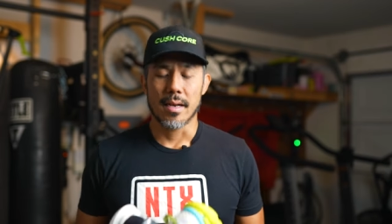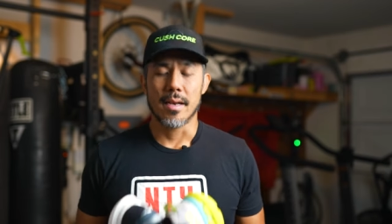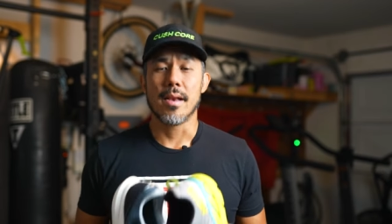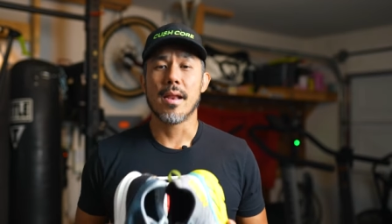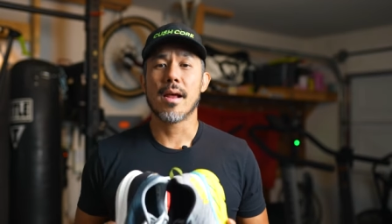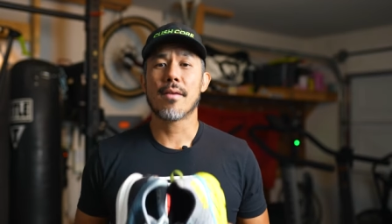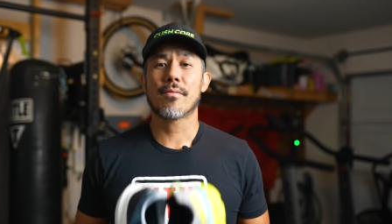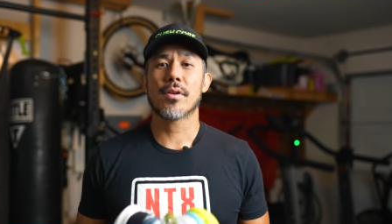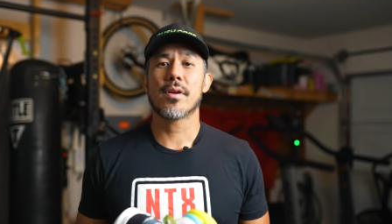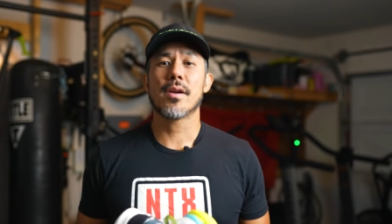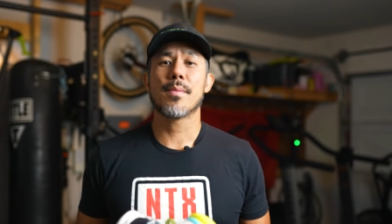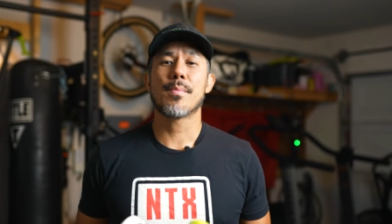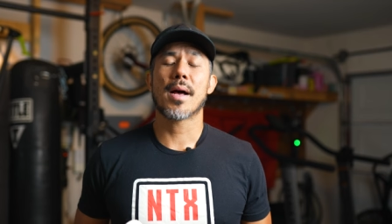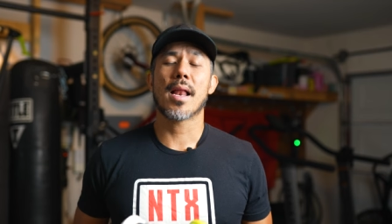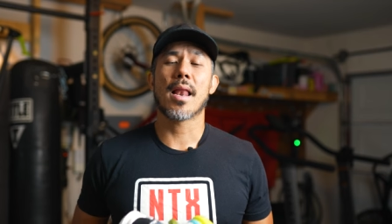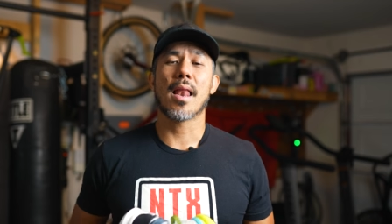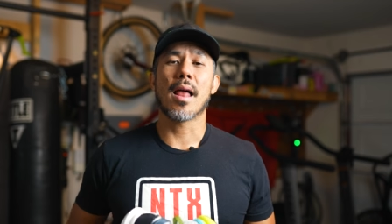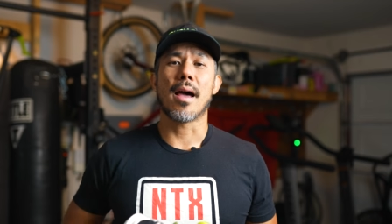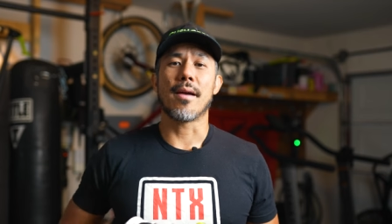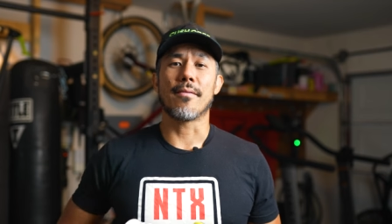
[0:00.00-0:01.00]
Never in my
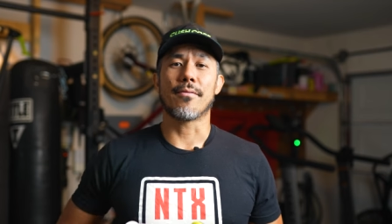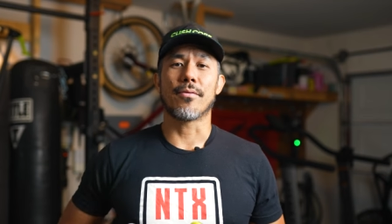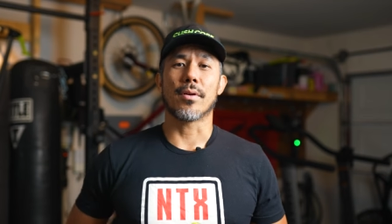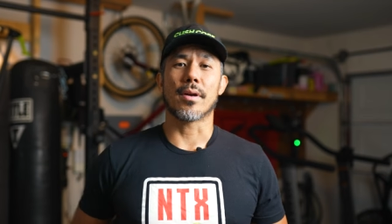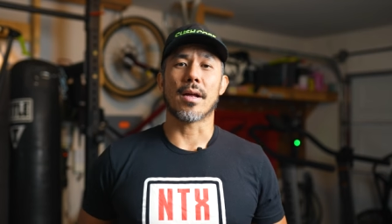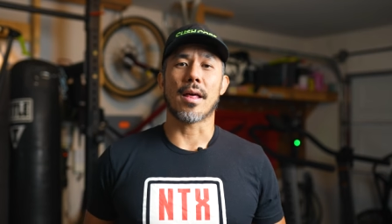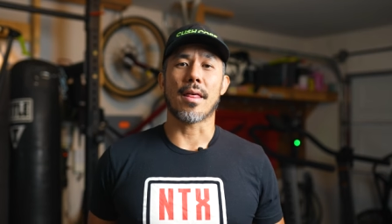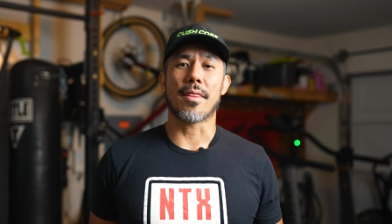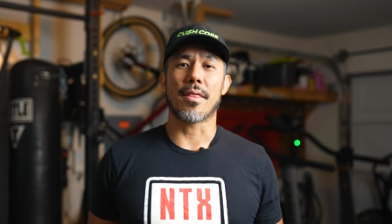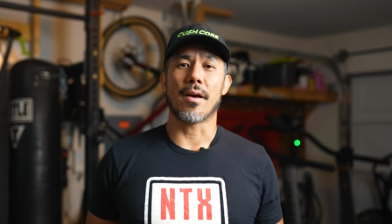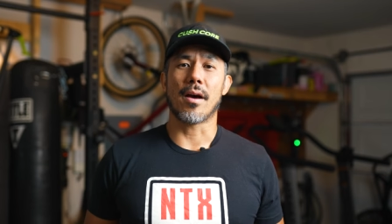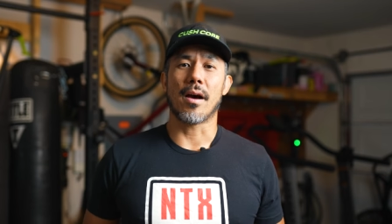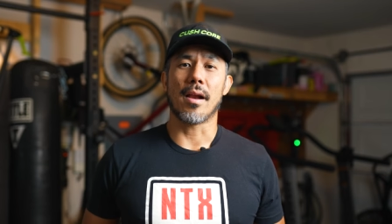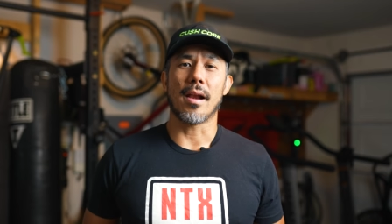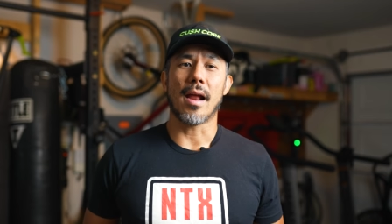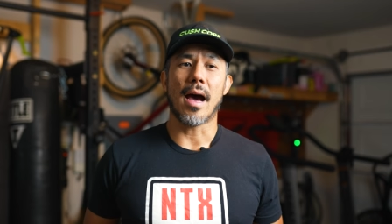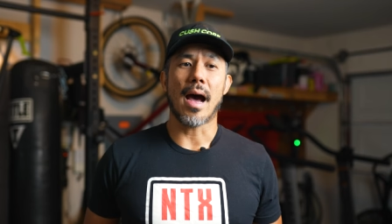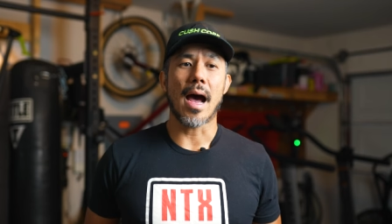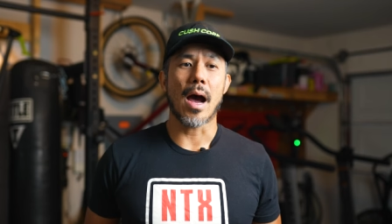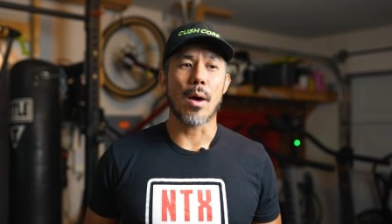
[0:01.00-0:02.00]
life would I
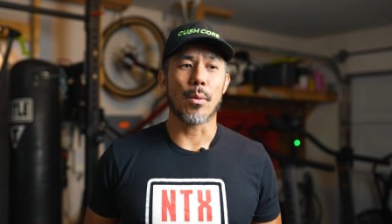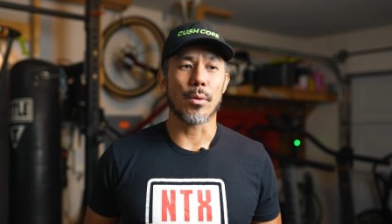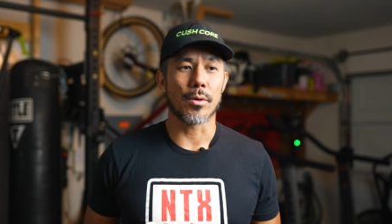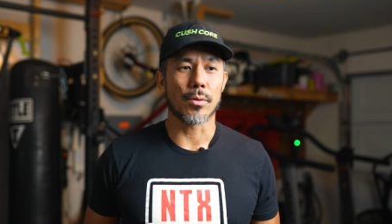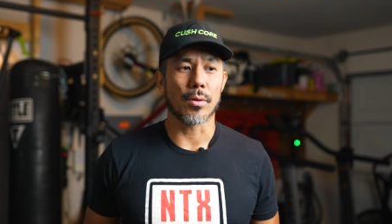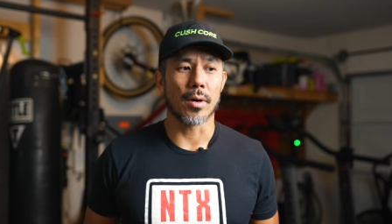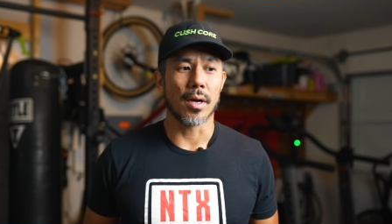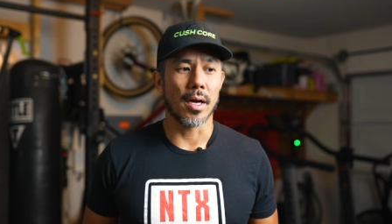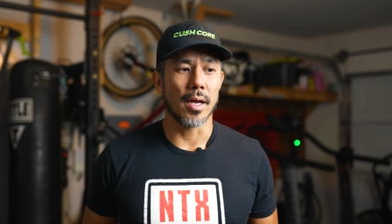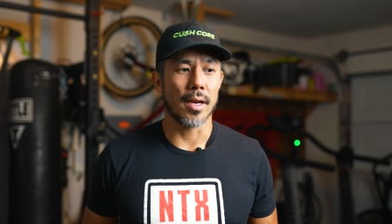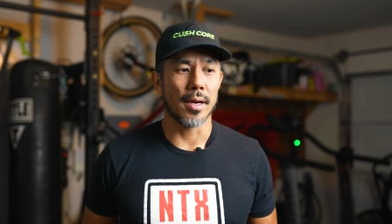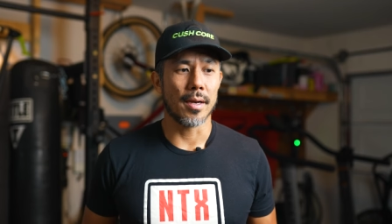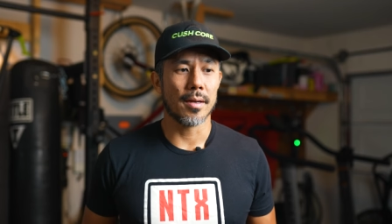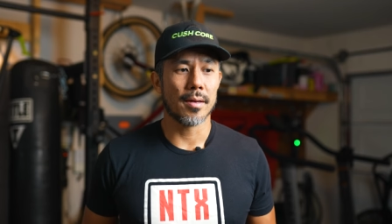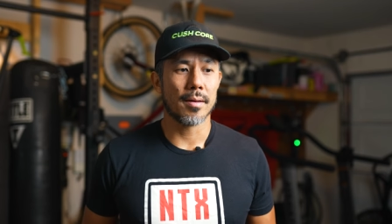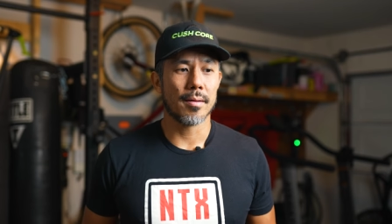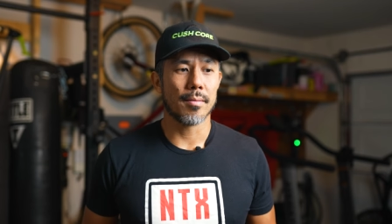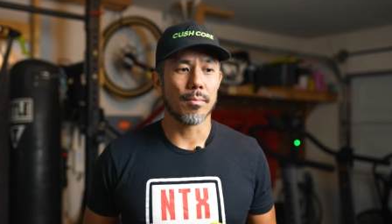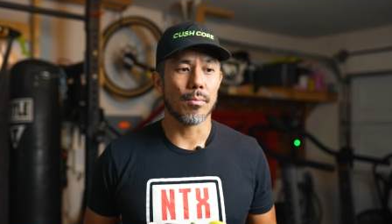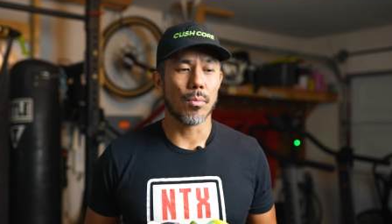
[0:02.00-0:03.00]
thought I would run
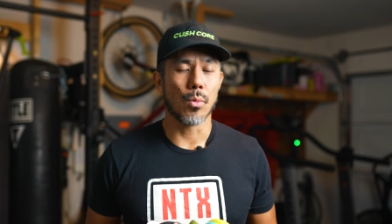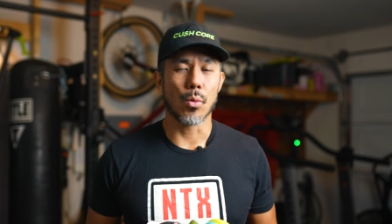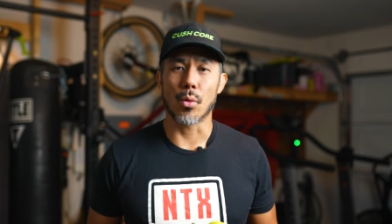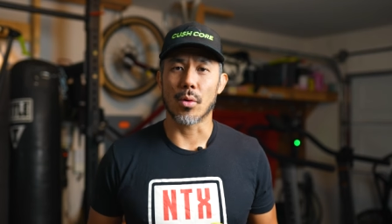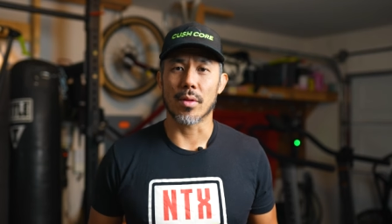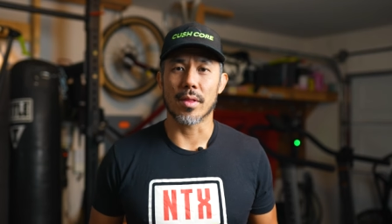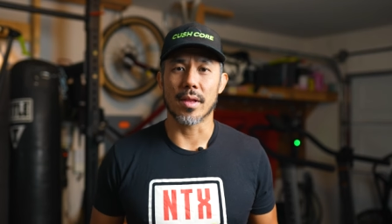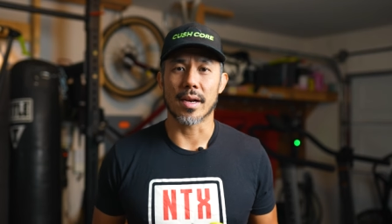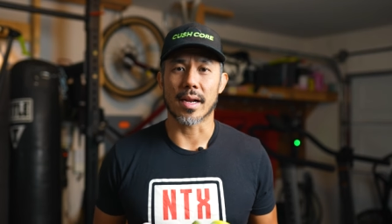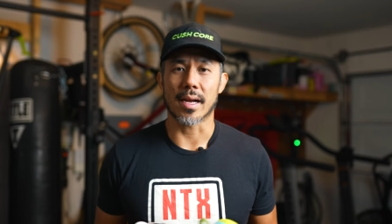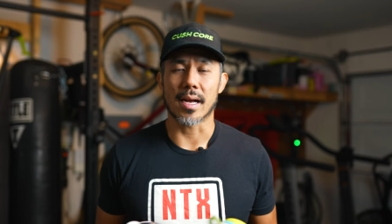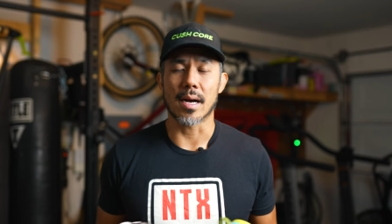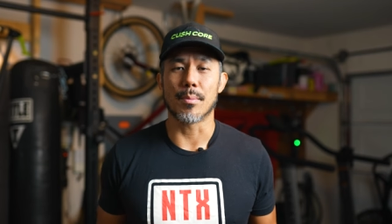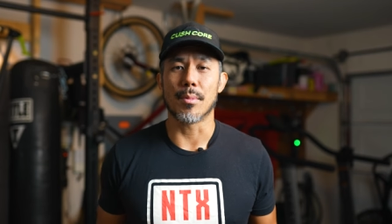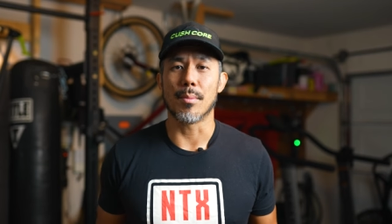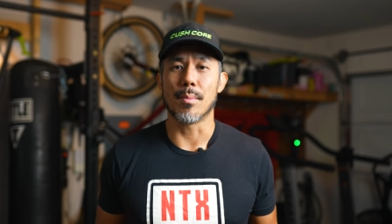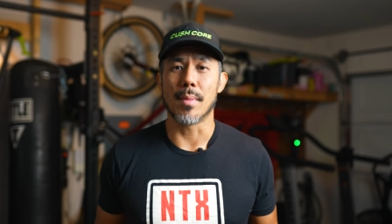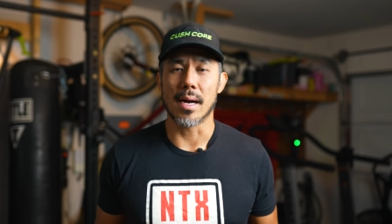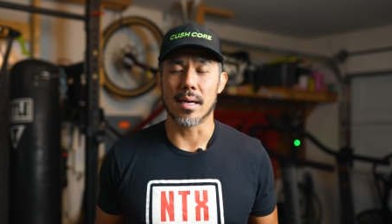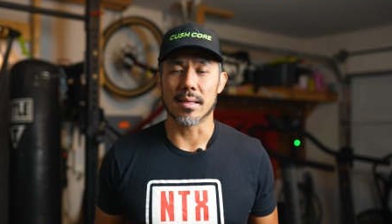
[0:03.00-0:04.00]
more than a
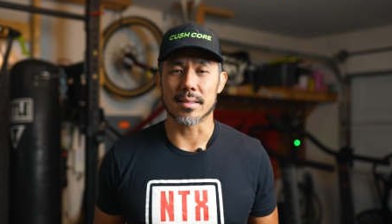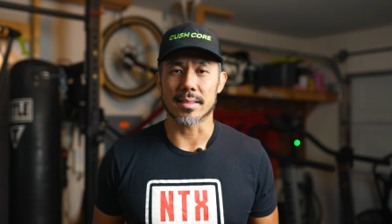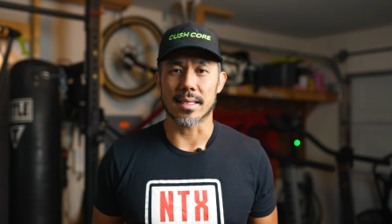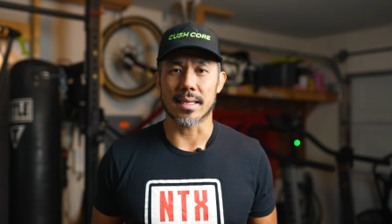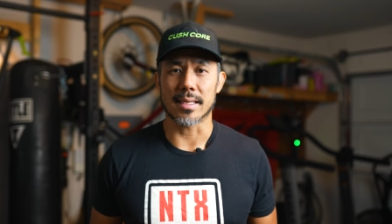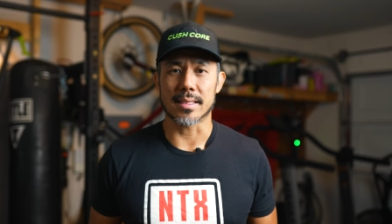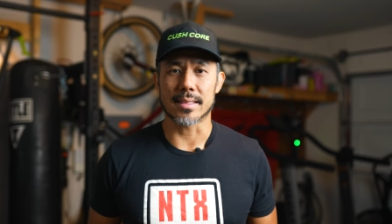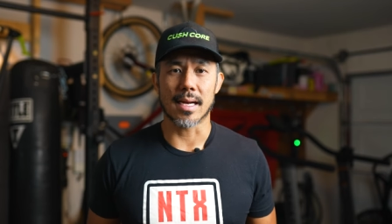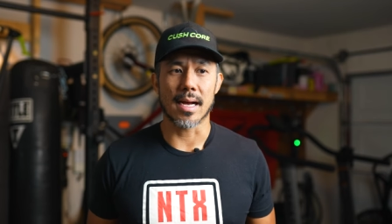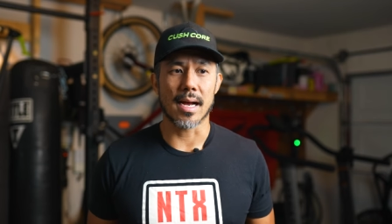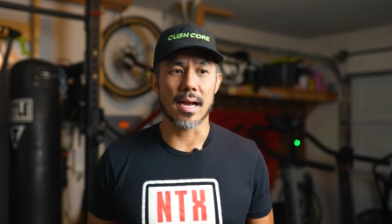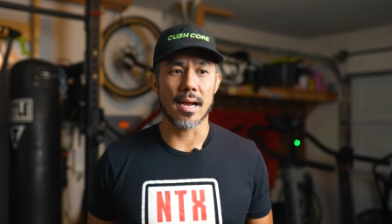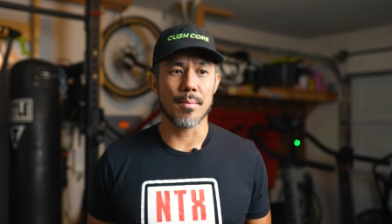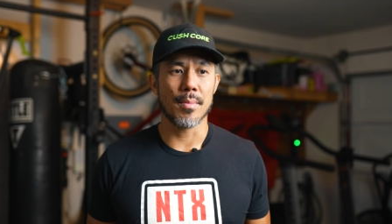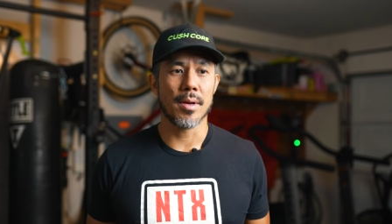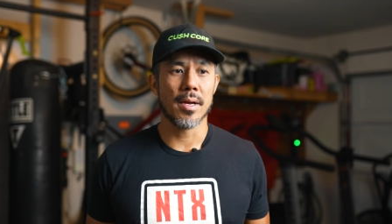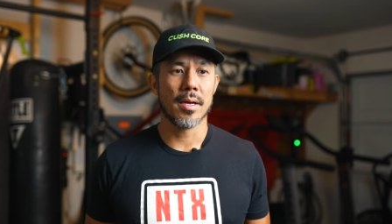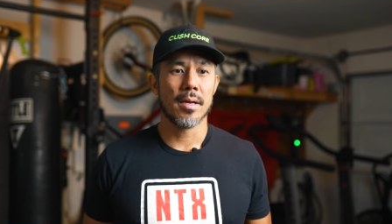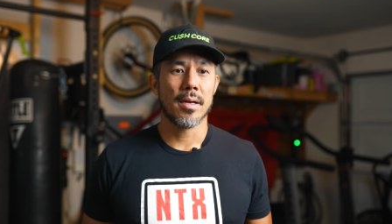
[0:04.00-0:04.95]
couple miles at a time.